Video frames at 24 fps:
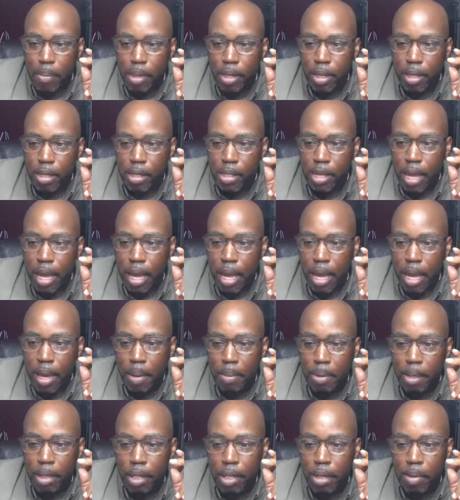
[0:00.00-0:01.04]
bit of time
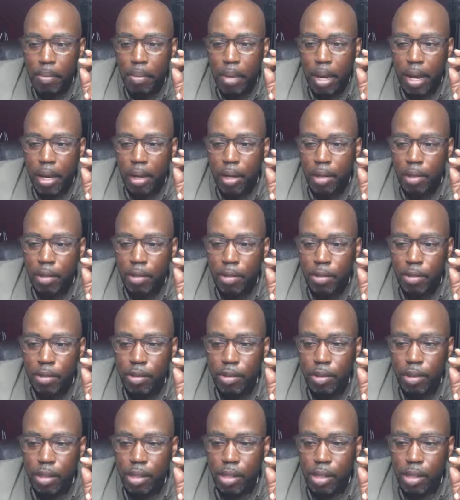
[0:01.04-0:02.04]
to come back on